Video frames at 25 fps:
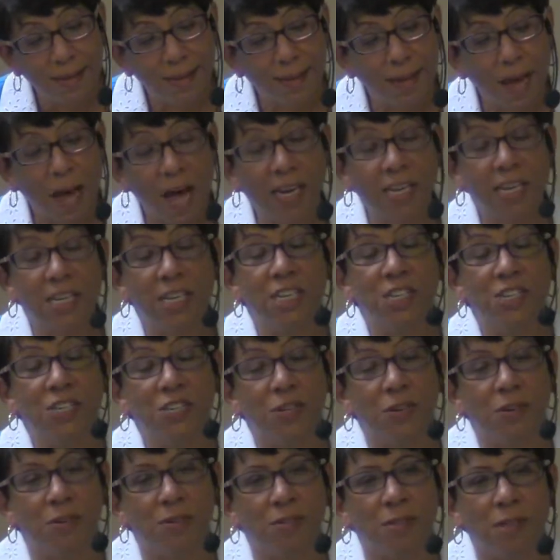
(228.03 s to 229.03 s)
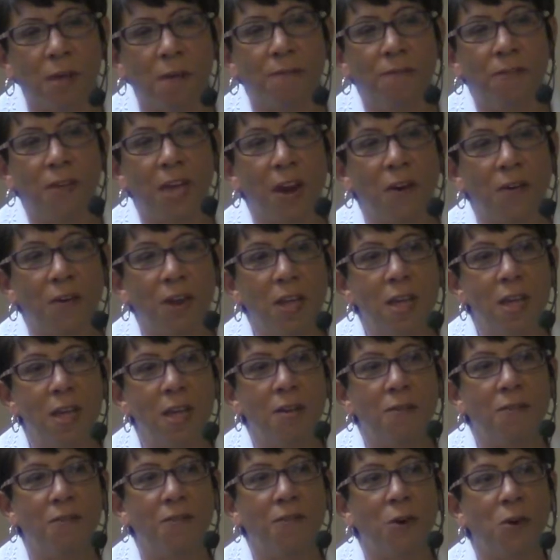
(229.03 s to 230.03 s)
God issues the very
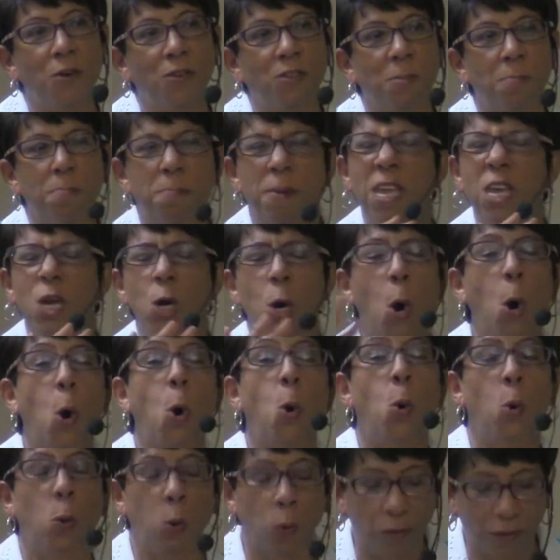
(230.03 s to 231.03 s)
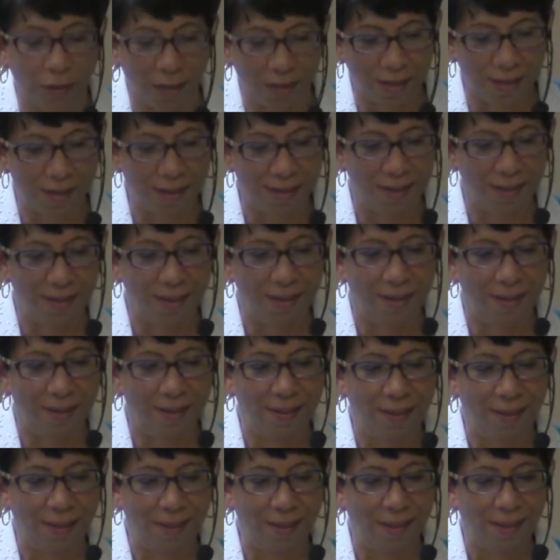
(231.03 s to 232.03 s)
first behold
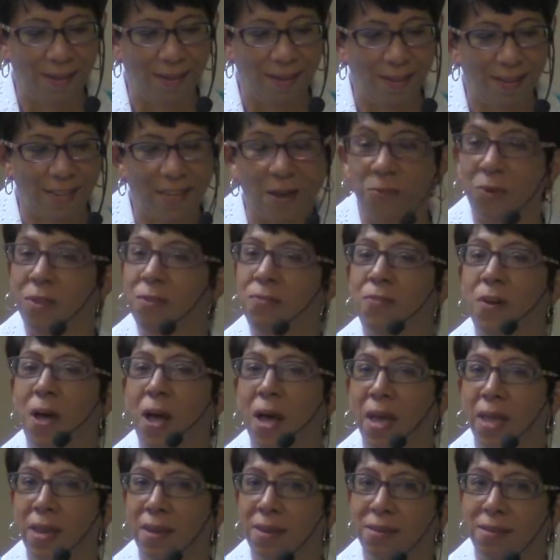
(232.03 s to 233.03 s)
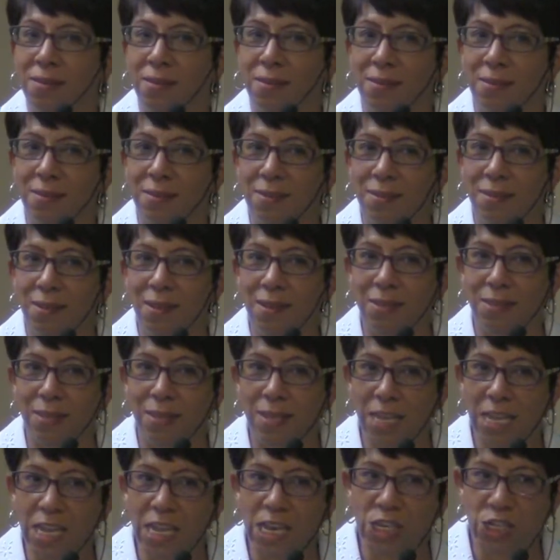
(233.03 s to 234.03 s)
that we find in the
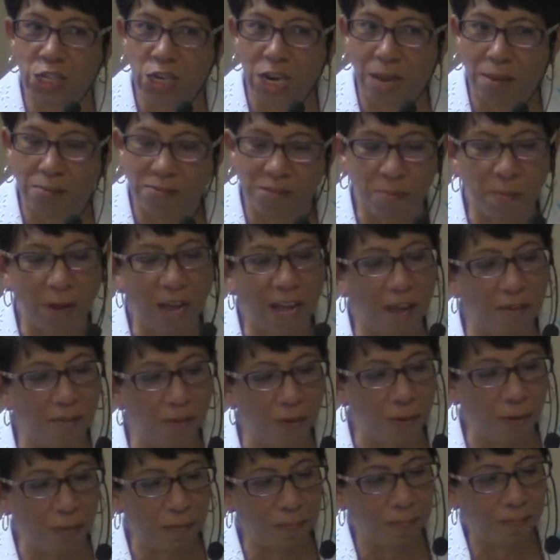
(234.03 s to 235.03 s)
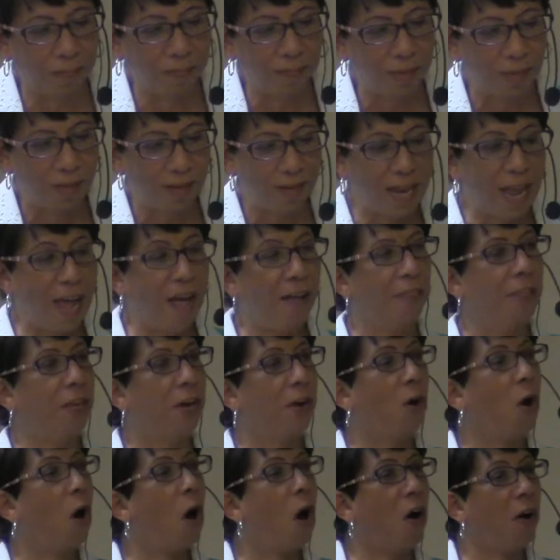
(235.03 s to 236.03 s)
King James Bible. Now,
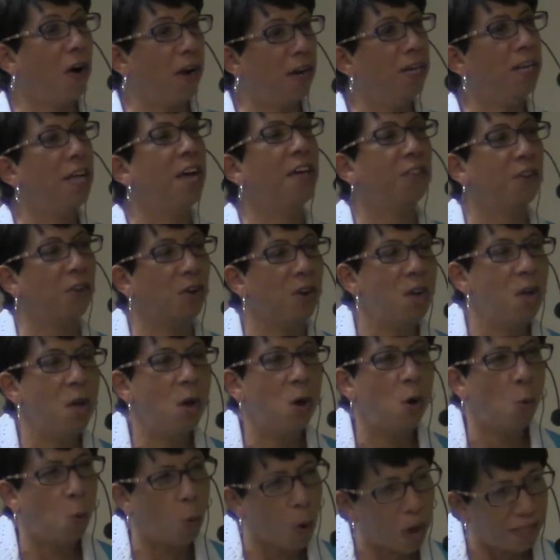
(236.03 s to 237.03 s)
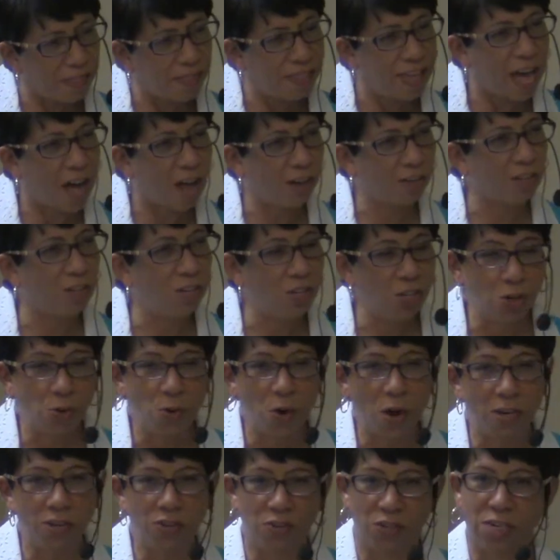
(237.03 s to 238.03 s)
there are another
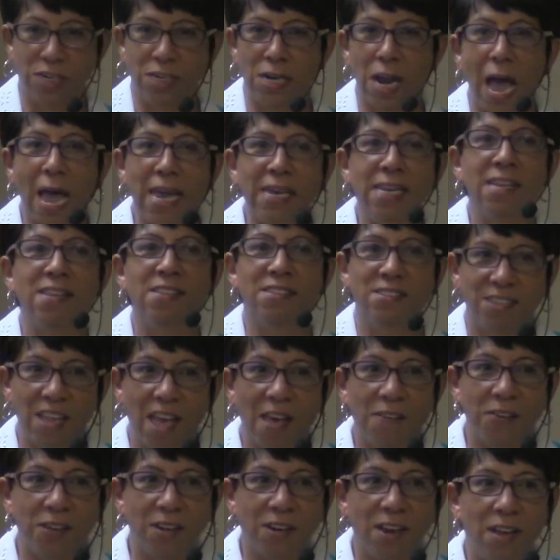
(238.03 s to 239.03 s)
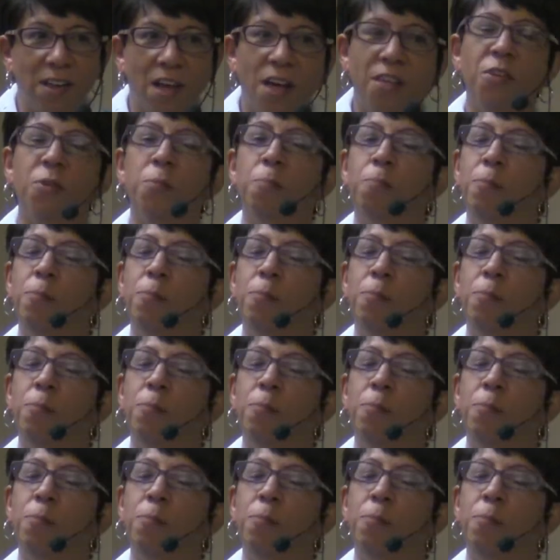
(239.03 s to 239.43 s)
1,297 other